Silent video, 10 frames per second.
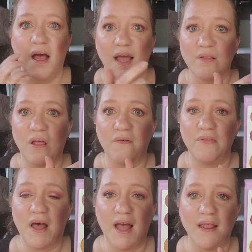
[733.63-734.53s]
I
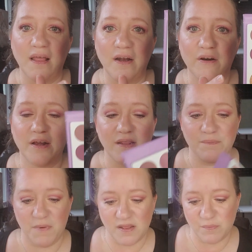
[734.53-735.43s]
love the highlighter and
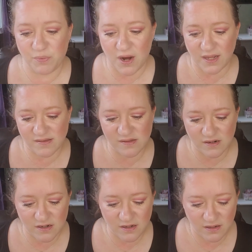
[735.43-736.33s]
the, and the
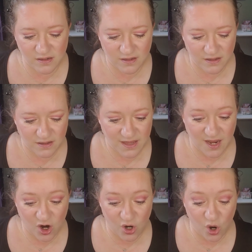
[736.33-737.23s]
bronzer. They
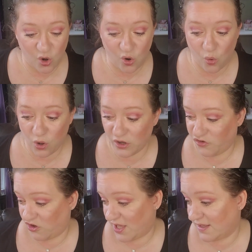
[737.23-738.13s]
are
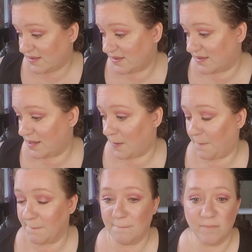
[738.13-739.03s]
gorgeous.
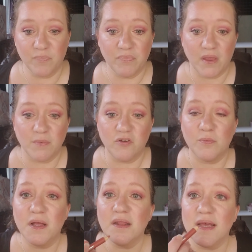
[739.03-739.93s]
Let me do
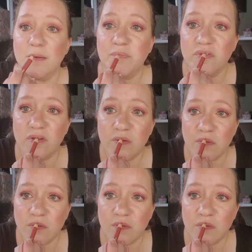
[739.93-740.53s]
my lips.